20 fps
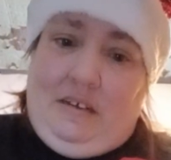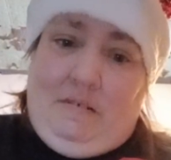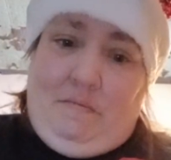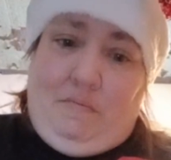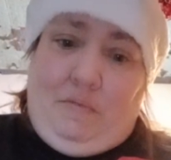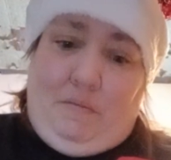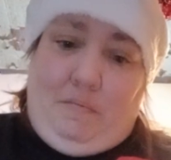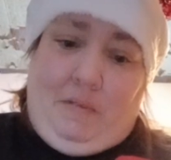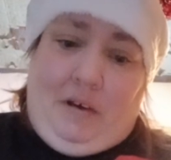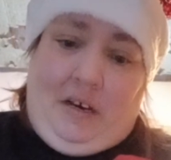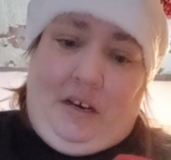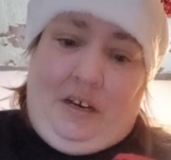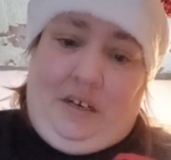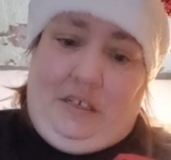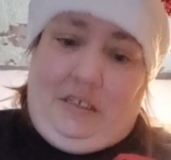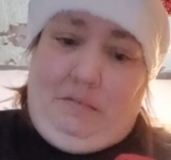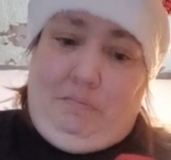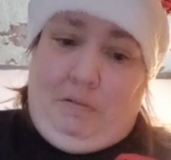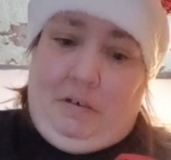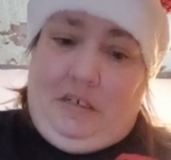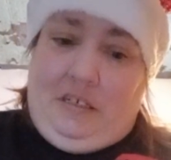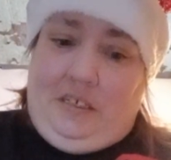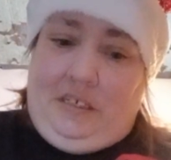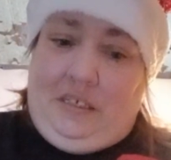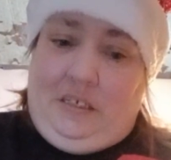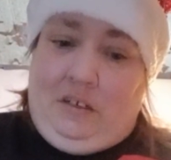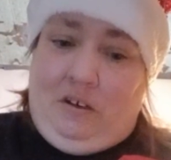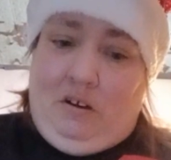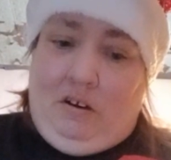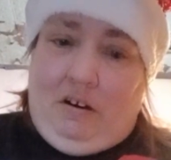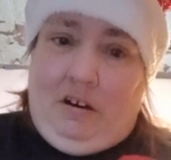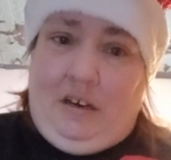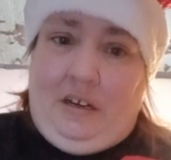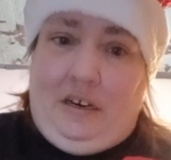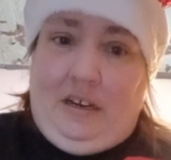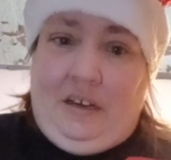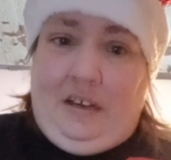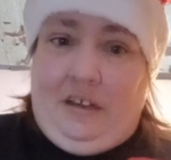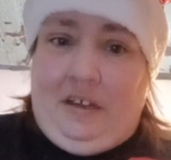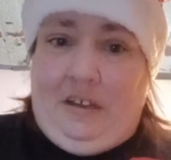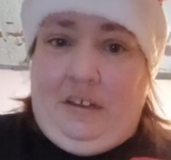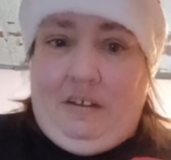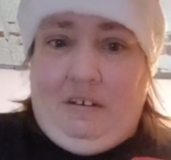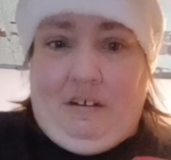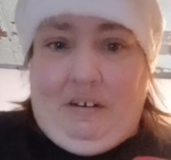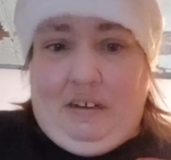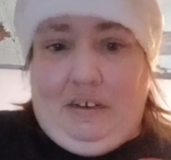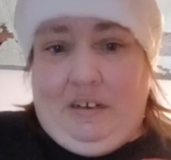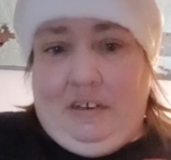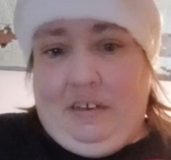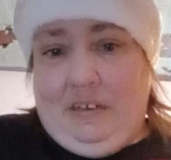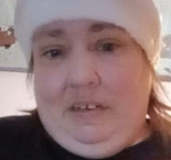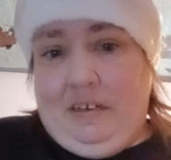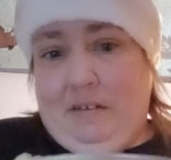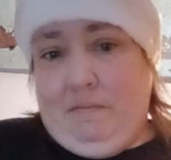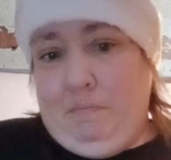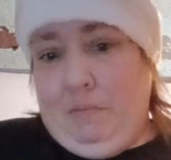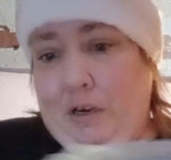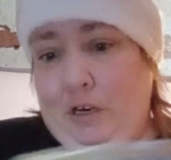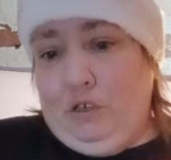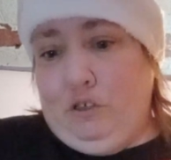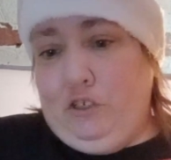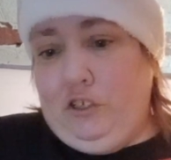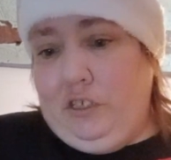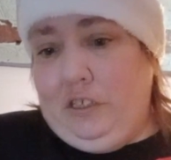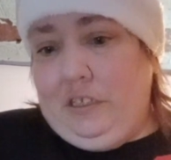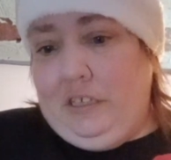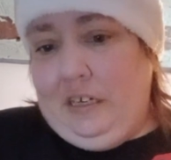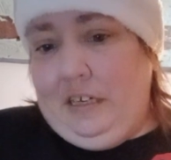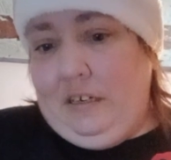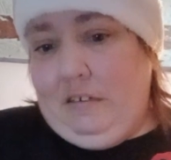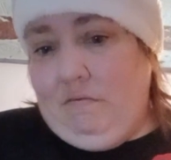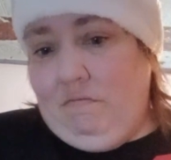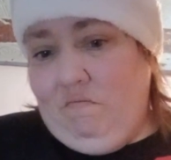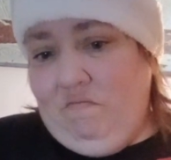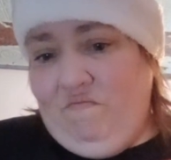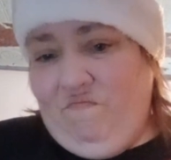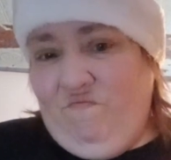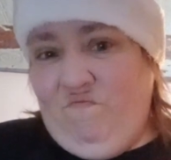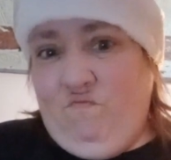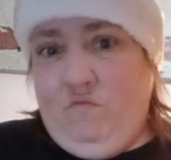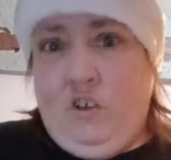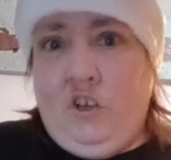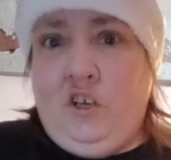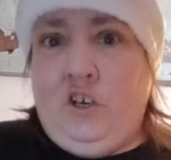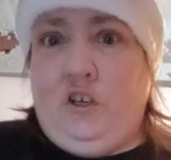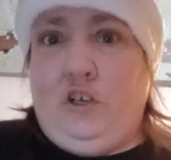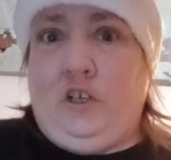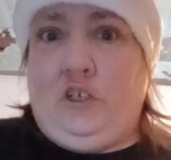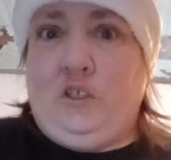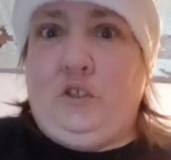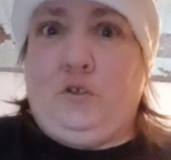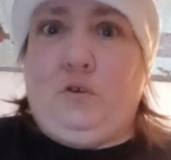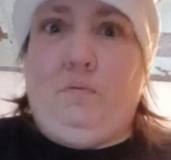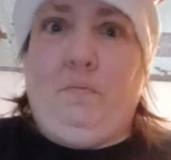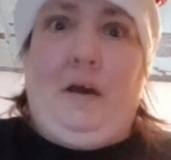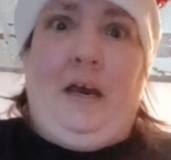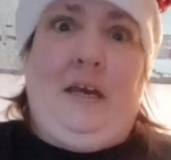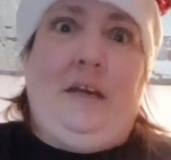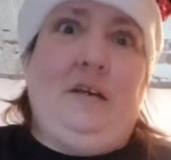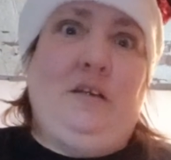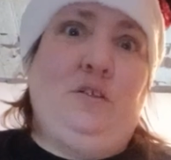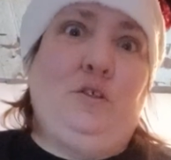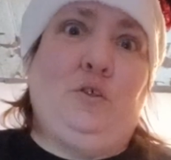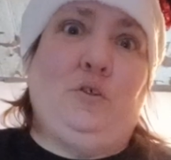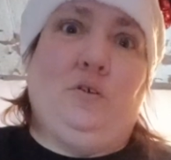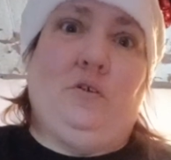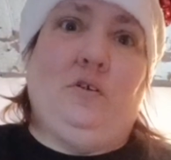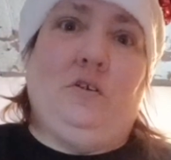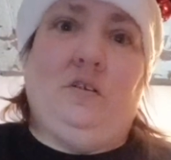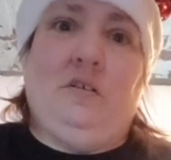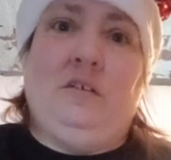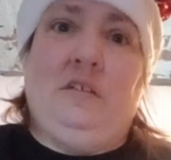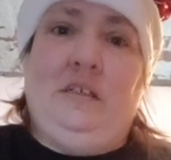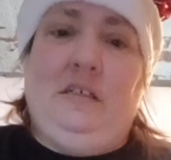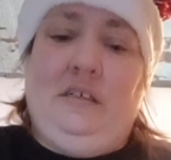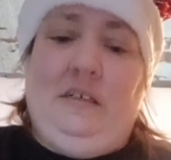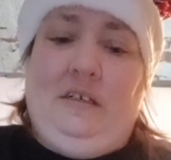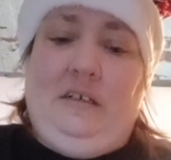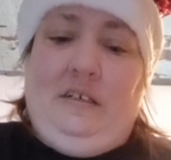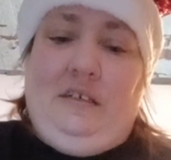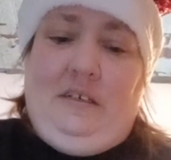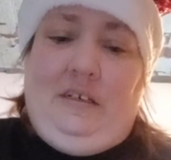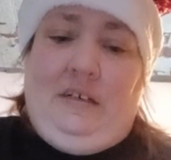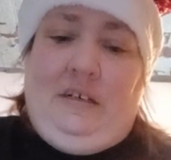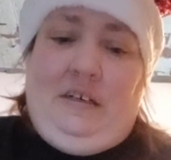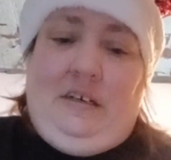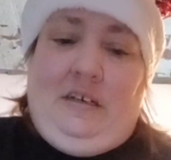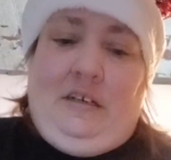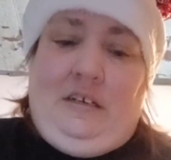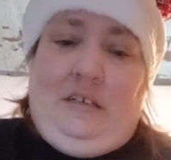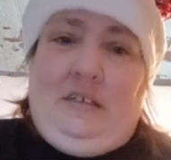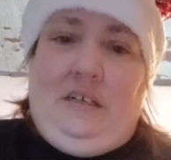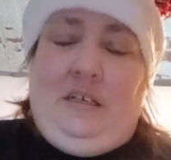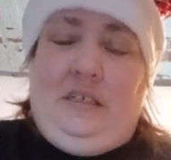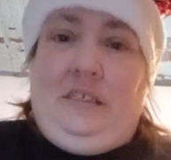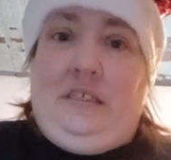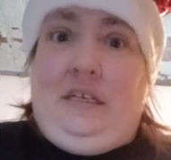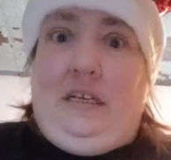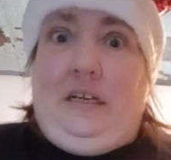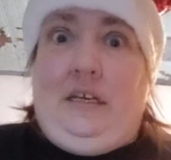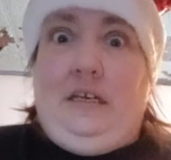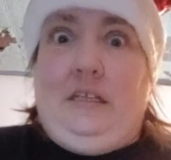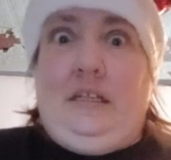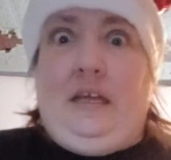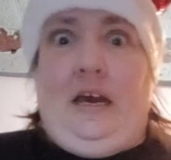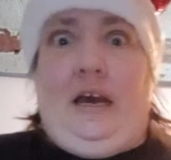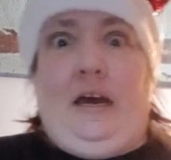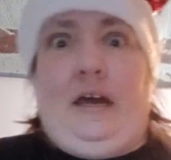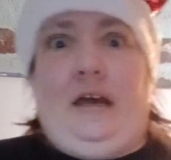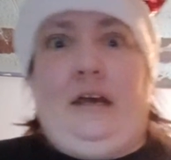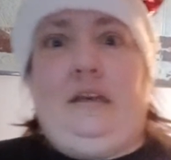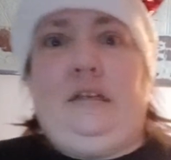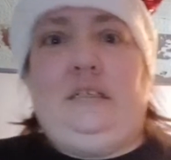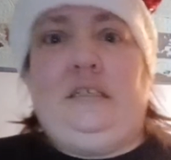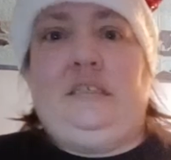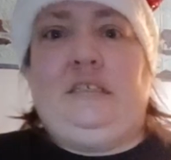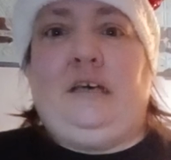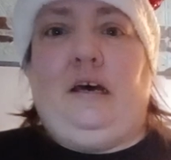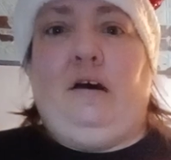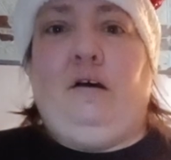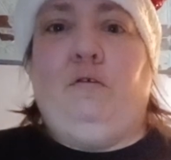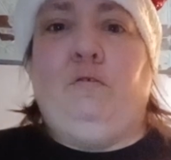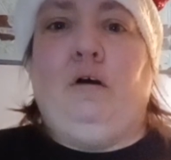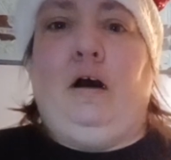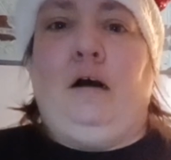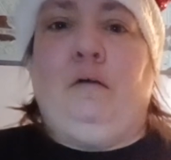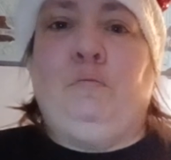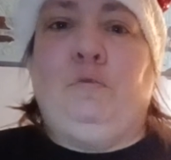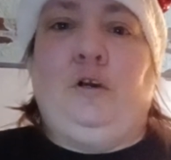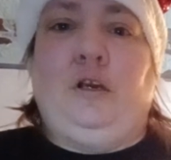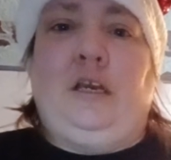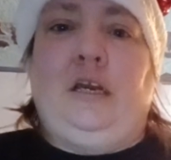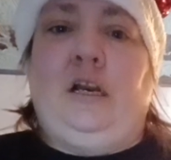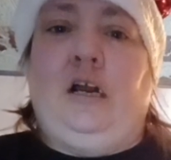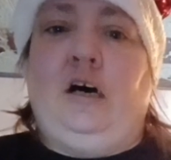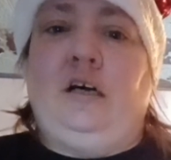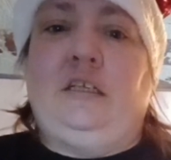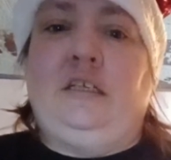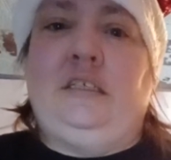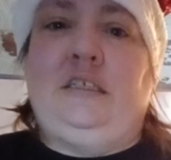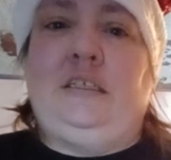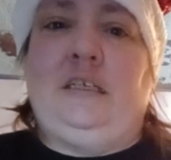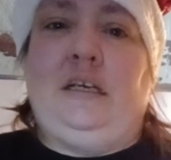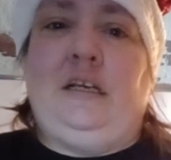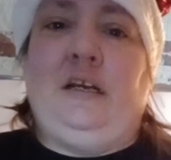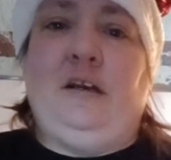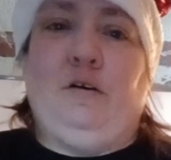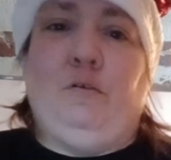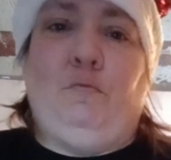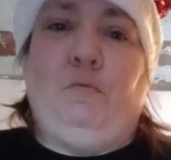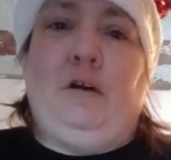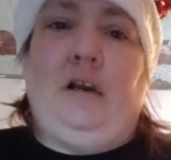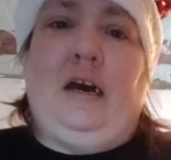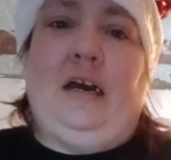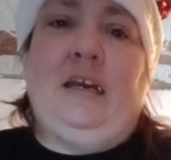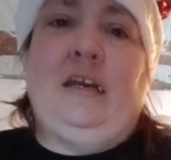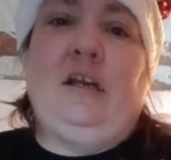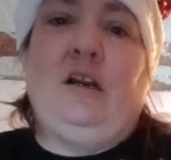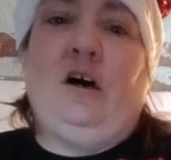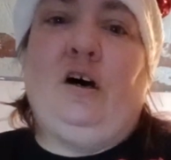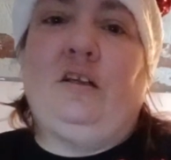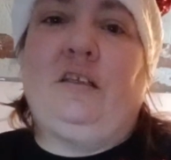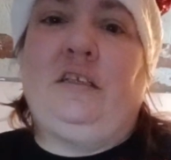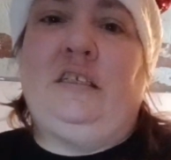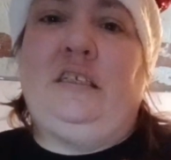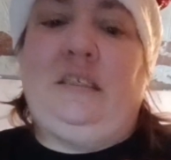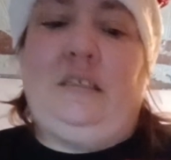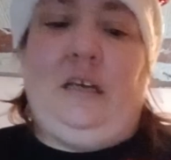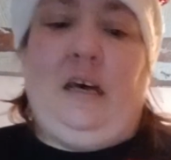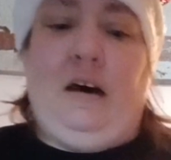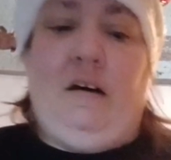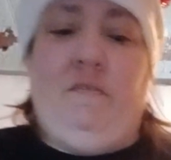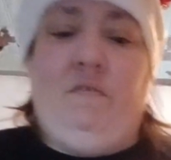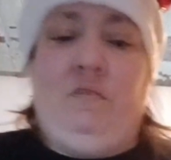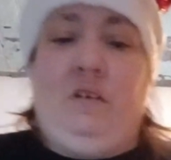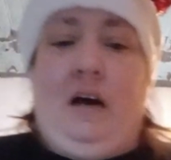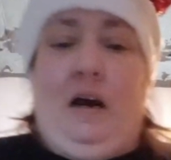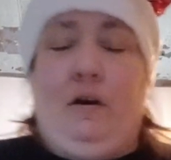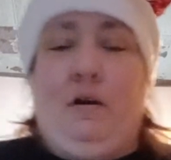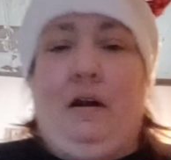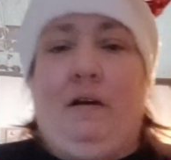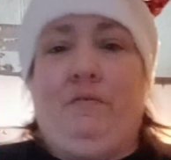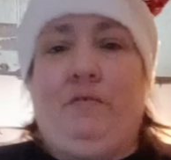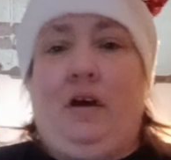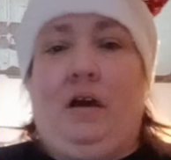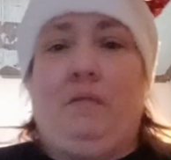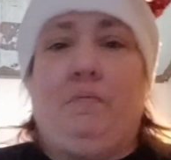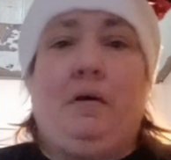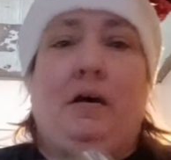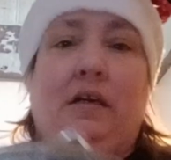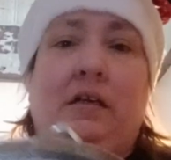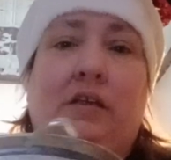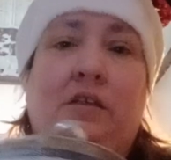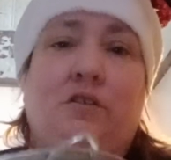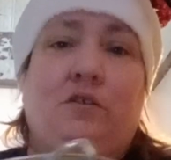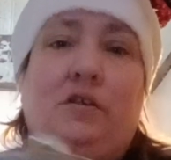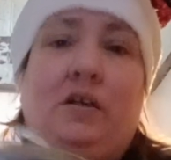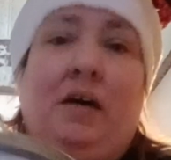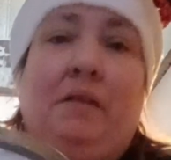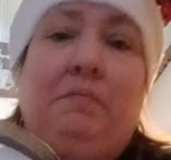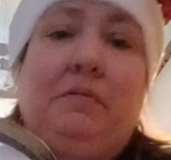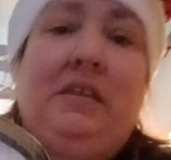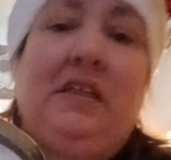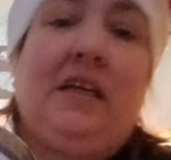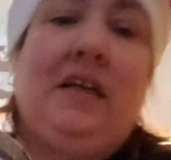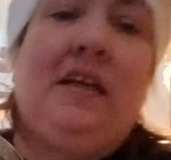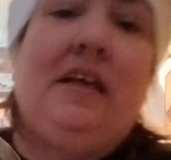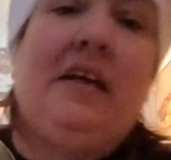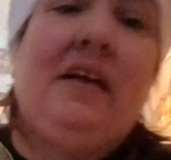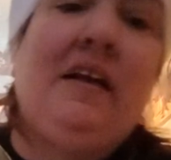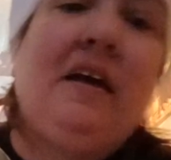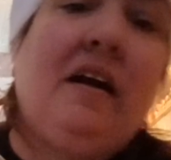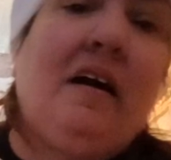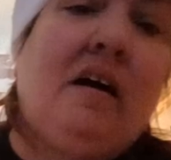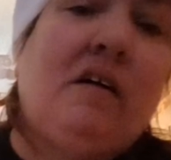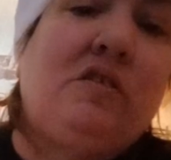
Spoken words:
But my husband is not a person that cooks or bakes or does any of that. So I'm going to get all this in here. And when I get all this flour, I've got about another cup to get in here.